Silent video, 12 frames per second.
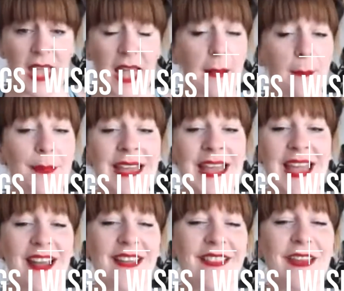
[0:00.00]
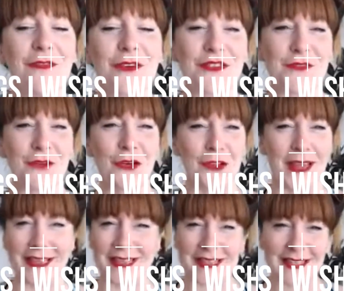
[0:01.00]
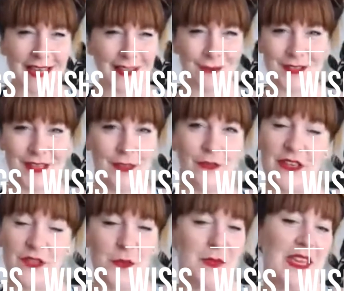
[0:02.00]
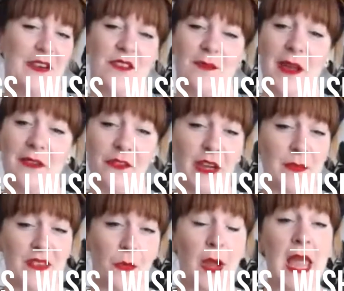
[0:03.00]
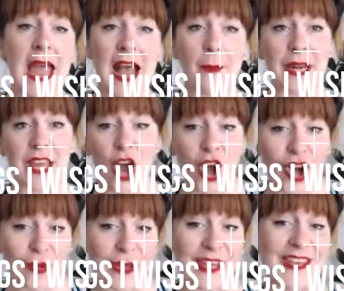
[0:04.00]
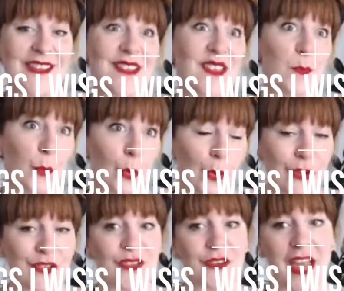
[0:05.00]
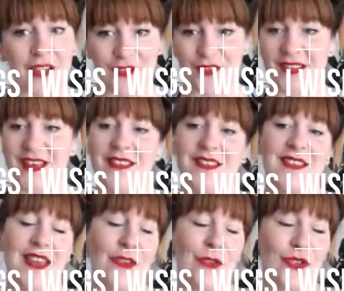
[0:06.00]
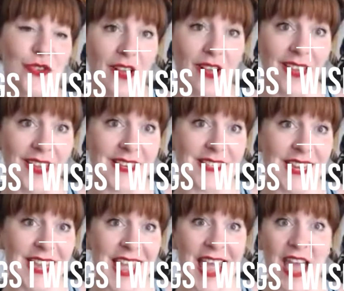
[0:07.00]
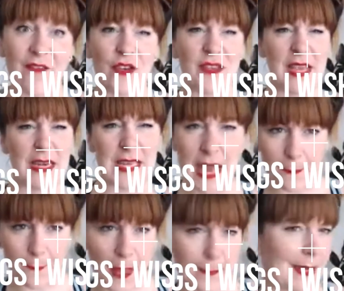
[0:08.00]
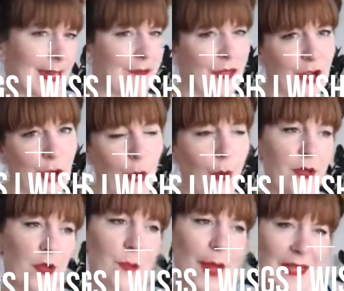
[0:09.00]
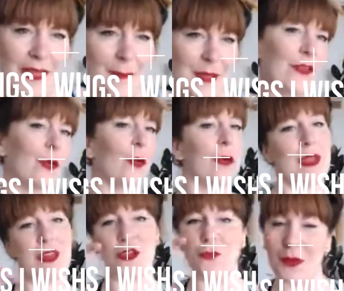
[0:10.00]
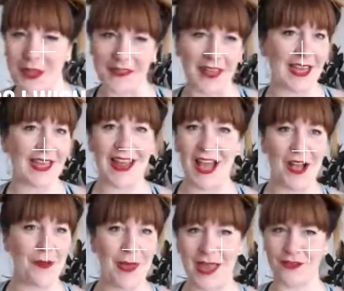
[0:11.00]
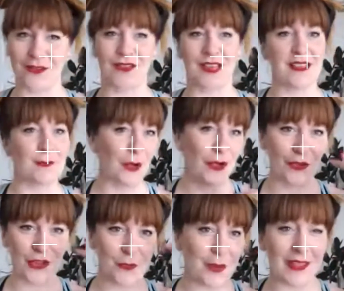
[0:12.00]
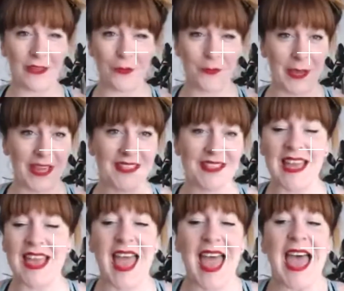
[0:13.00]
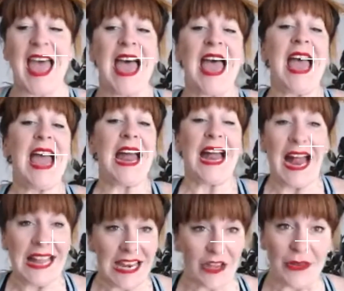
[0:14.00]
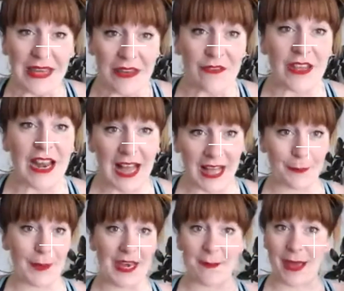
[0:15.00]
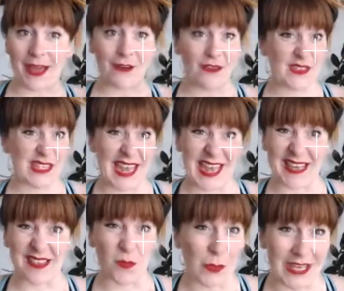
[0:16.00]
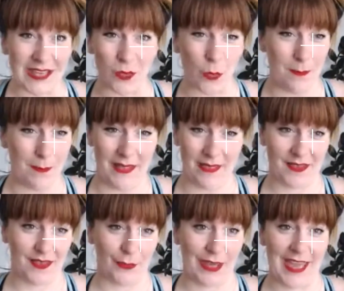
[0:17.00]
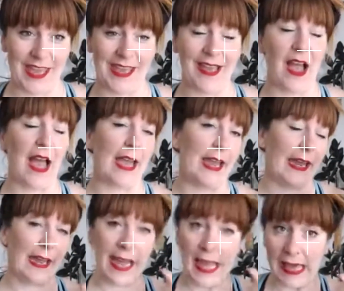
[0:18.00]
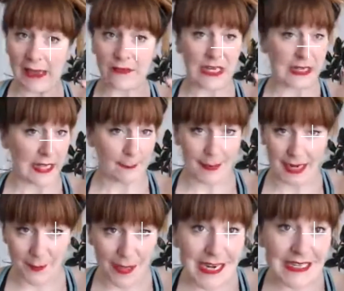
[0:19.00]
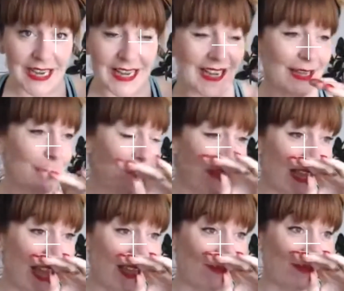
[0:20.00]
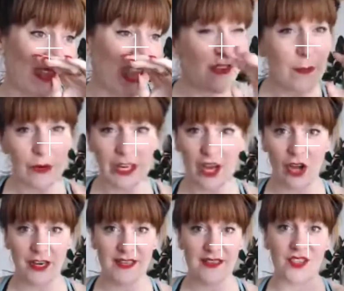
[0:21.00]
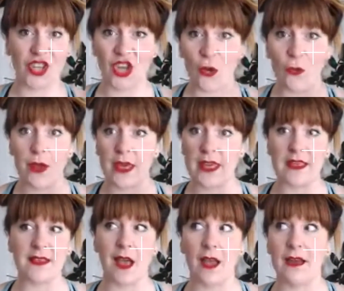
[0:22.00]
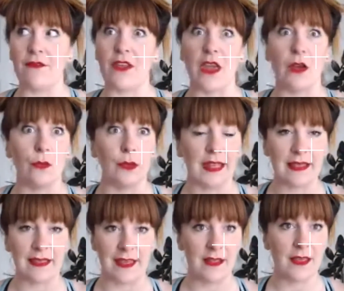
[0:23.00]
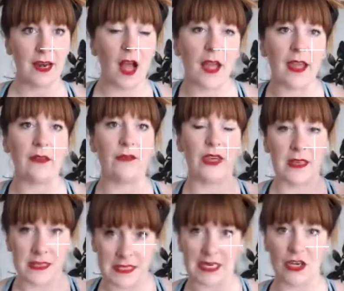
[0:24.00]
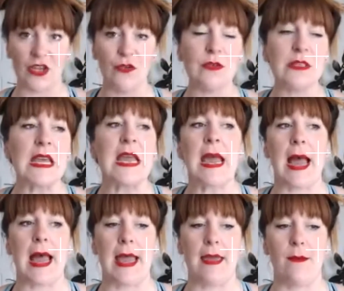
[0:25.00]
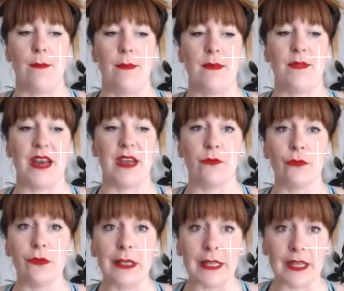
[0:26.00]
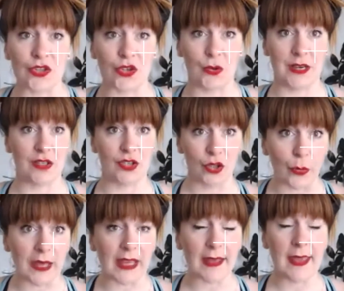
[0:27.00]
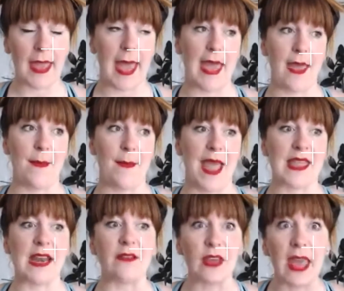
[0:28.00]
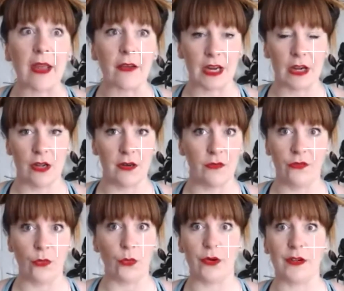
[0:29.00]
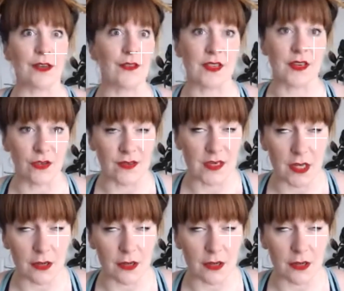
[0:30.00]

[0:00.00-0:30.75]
Um, I think first of all, like set yourself into a beginner's mind frame. So, how many hobbies, sports, or exercises have you tried? Have you said, "Yep, I'm going to give that a go"? Or you buy that bit of equipment, you buy that exercise ball, you buy those weights, and then you give it up in a matter of days, weeks, or months, okay? I have done that many, many times. If I'm really honest, yoga is kind of the only thing that I've continued, that I've really enjoyed doing, and that I've carried on for years and years